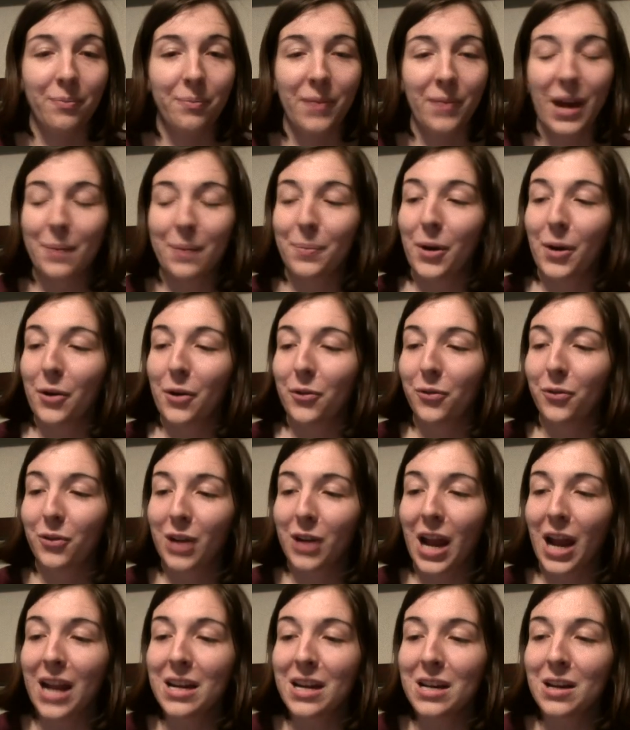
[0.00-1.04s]
MacBall
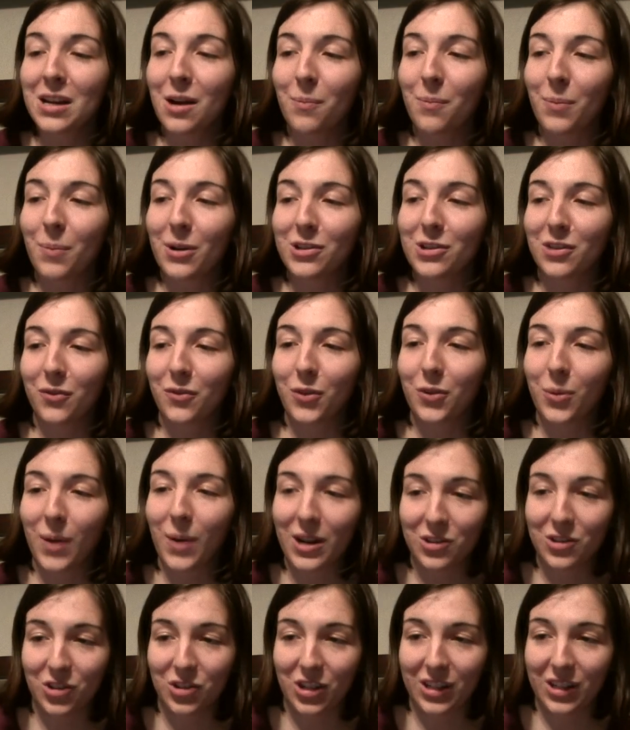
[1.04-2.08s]
created a bunch of
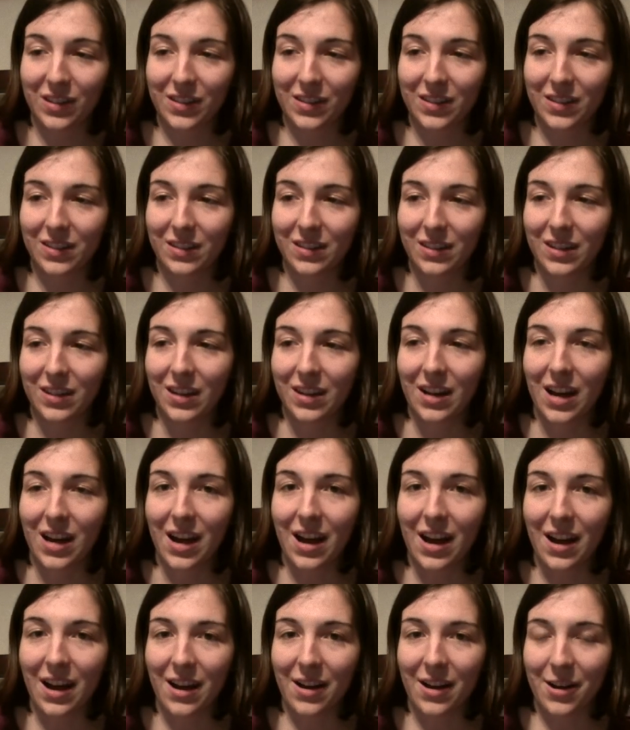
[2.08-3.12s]
questions,
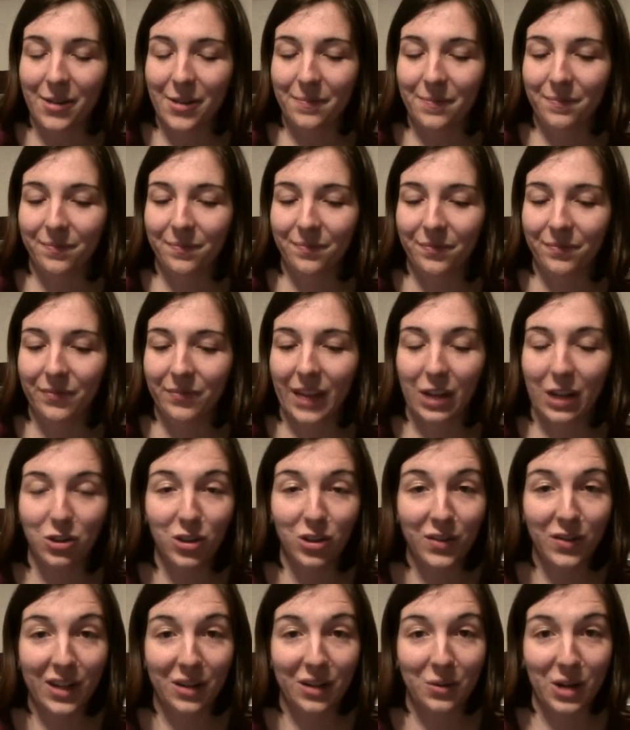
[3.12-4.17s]
like
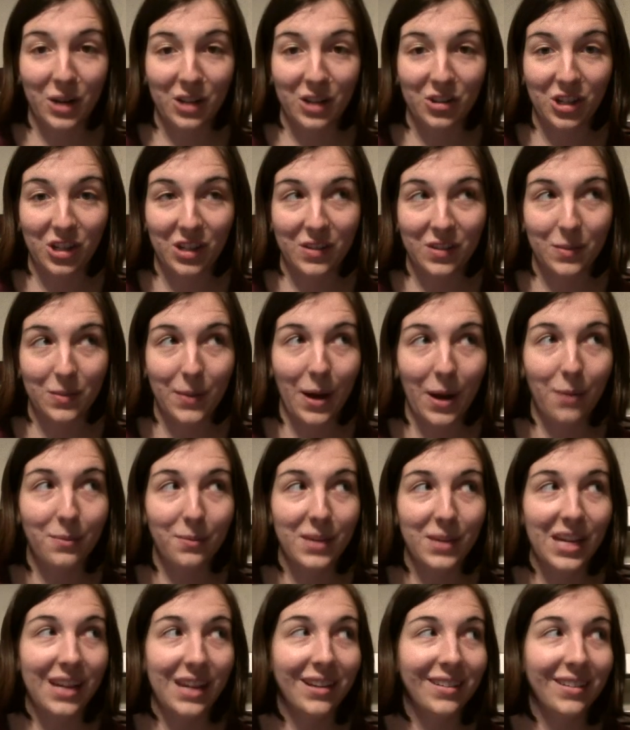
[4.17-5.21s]
trivia questions about
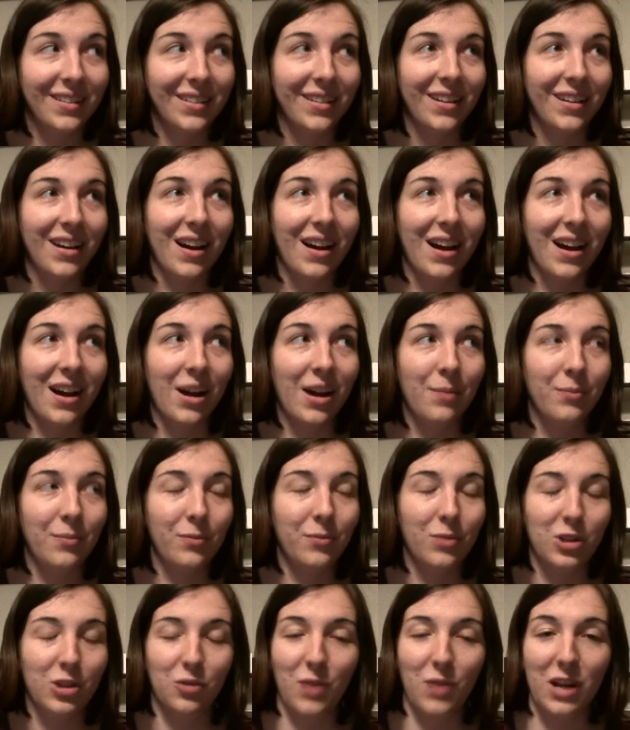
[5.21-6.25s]
me,
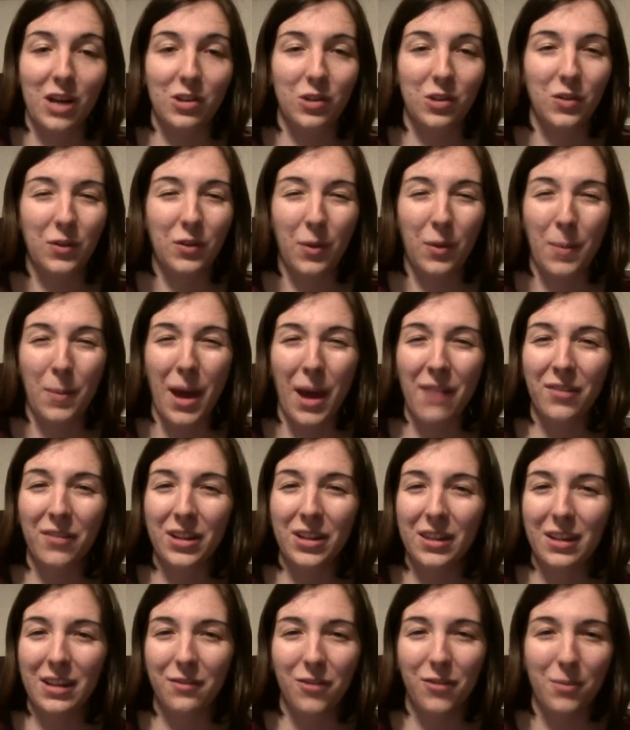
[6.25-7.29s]
which ranges from
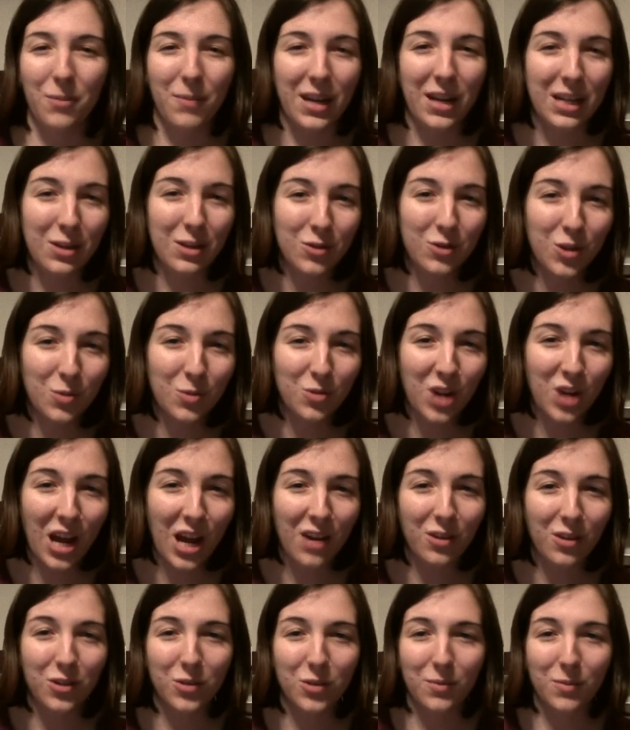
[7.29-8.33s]
everything from my YouTube
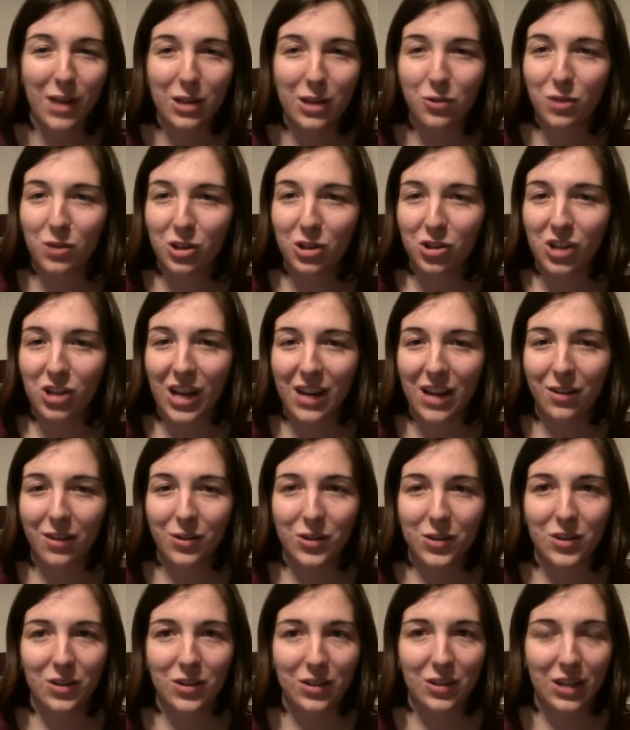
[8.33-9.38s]
channel to my Twitch channel
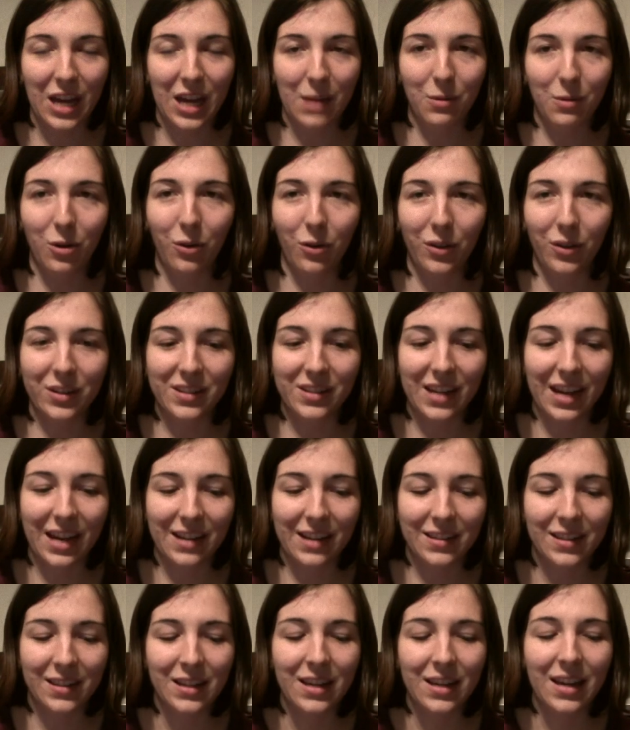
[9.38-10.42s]
to Game Cola
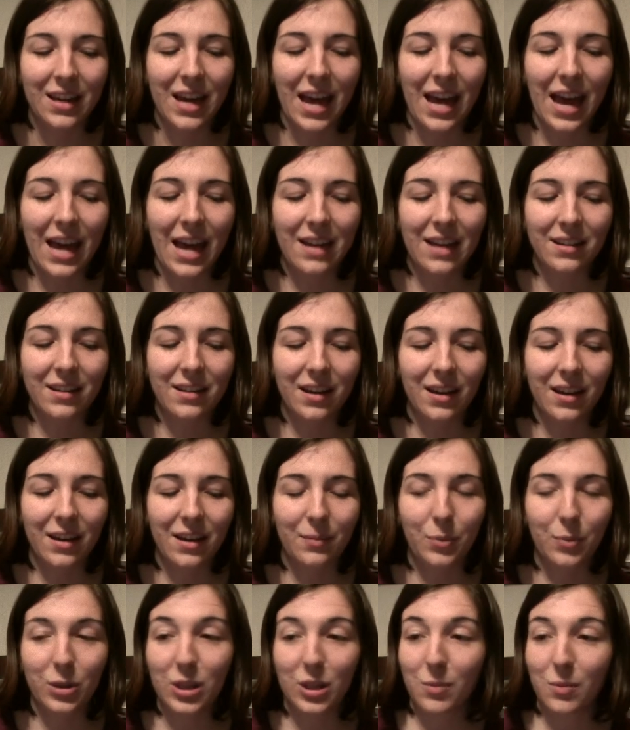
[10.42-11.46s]
Days, and
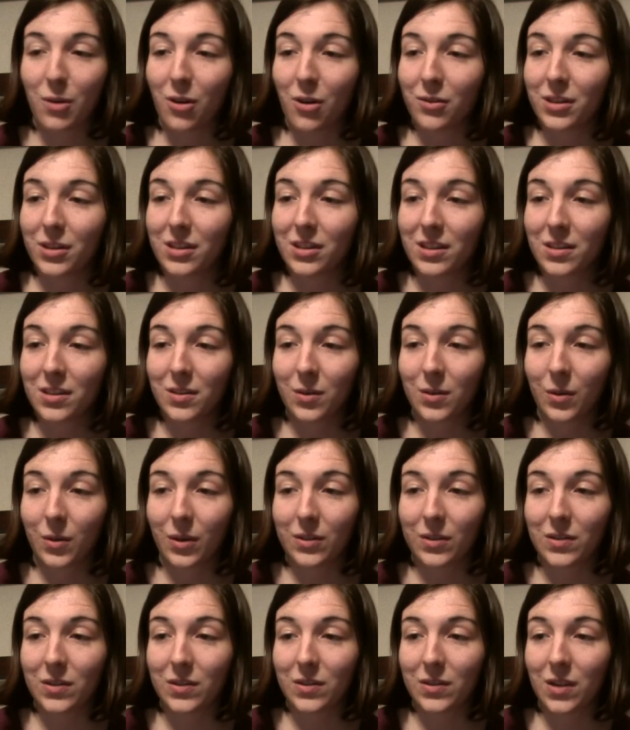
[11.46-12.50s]
put them all in the
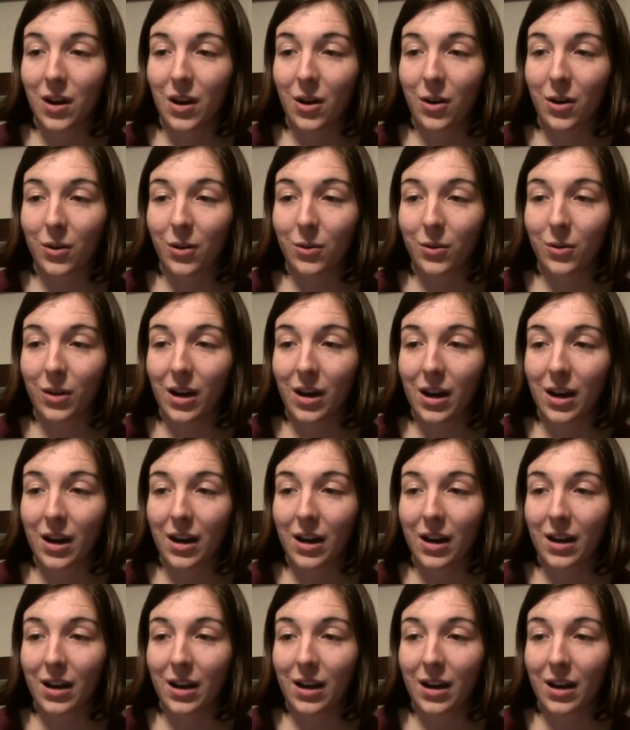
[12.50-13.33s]
Discord. So,